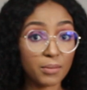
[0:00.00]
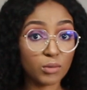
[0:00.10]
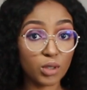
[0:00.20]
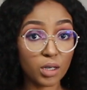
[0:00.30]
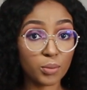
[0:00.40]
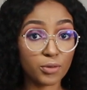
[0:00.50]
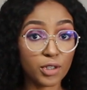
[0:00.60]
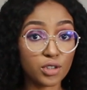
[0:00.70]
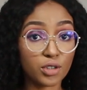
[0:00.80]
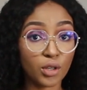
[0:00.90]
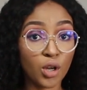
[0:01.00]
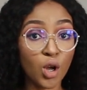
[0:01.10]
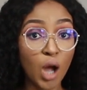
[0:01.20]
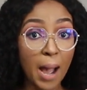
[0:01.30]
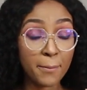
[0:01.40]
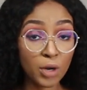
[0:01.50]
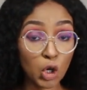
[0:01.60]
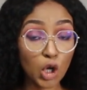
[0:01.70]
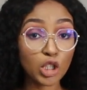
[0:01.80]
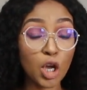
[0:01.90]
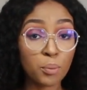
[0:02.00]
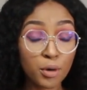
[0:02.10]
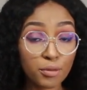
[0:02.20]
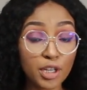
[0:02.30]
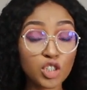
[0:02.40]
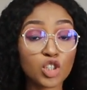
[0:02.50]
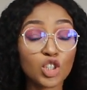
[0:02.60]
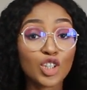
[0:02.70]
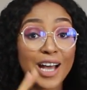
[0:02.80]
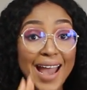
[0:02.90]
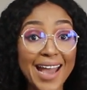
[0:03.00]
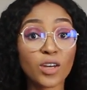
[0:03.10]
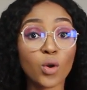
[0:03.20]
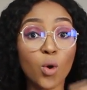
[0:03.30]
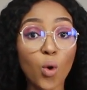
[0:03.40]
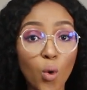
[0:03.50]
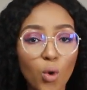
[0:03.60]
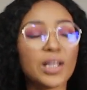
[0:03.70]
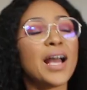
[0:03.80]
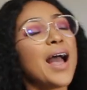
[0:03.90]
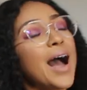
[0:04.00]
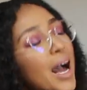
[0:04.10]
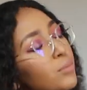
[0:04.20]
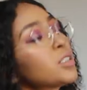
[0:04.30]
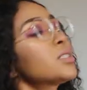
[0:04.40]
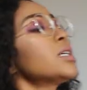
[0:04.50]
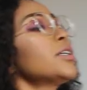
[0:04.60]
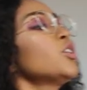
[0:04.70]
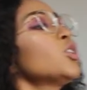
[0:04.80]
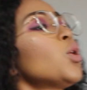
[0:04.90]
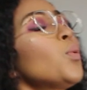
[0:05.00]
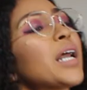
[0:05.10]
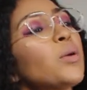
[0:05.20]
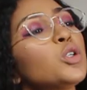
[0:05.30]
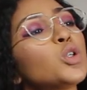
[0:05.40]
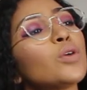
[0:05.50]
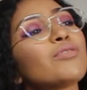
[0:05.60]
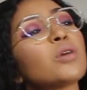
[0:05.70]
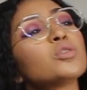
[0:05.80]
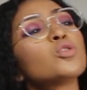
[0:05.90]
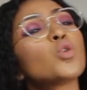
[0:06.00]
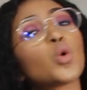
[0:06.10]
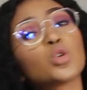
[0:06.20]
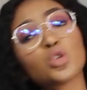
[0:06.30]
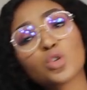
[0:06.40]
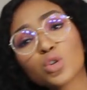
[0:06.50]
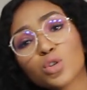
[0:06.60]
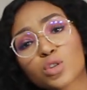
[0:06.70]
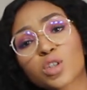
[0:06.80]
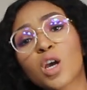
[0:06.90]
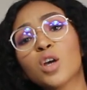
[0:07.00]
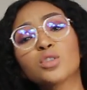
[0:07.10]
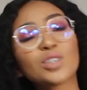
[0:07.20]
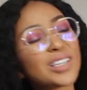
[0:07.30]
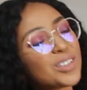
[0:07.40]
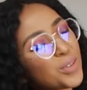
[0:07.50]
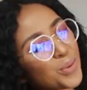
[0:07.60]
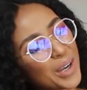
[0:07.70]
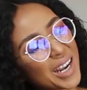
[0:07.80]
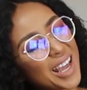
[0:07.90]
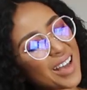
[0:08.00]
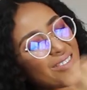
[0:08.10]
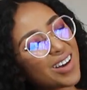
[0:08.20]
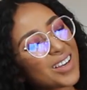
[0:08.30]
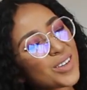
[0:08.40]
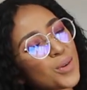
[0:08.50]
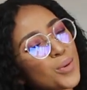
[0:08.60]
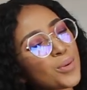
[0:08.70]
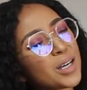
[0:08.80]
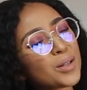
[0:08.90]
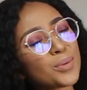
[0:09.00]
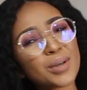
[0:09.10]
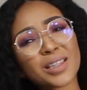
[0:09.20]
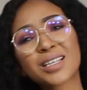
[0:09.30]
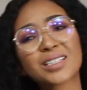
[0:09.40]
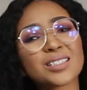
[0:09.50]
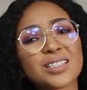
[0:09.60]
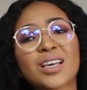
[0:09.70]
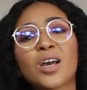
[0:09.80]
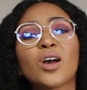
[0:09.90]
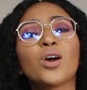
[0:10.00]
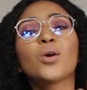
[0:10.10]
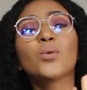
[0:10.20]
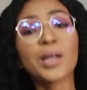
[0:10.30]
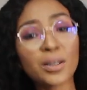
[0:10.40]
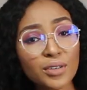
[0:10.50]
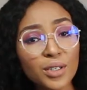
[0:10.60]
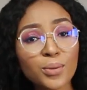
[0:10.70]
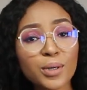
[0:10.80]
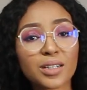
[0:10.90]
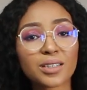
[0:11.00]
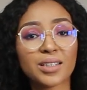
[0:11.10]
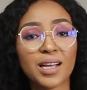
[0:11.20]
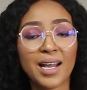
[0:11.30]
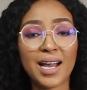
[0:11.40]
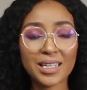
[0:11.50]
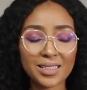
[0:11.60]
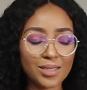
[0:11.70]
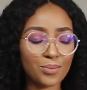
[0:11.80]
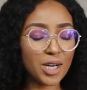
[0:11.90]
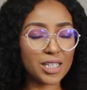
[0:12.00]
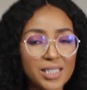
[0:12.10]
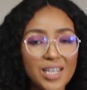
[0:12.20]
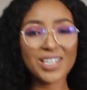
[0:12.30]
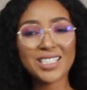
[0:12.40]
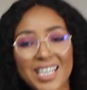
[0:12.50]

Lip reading: not a professional. I'm not a professional at all. I'm just letting you know what I would do if I was in your shoes. So you can do whatever you will with it. Whatever you will. Honeys, the bra series